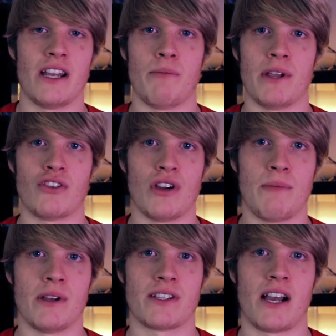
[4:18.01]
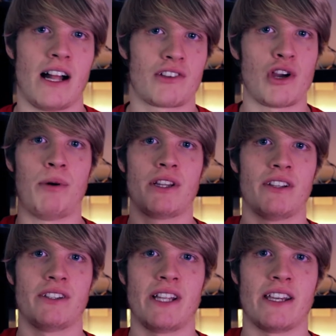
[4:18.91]
and it'd be creepy as hell. Actually, I'll put the
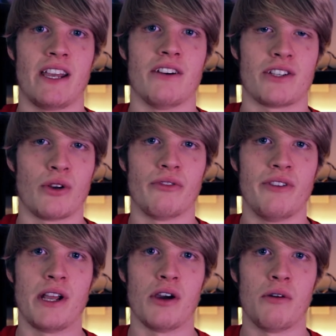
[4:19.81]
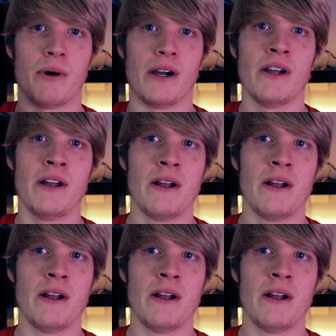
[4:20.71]
link here, it's an old video, but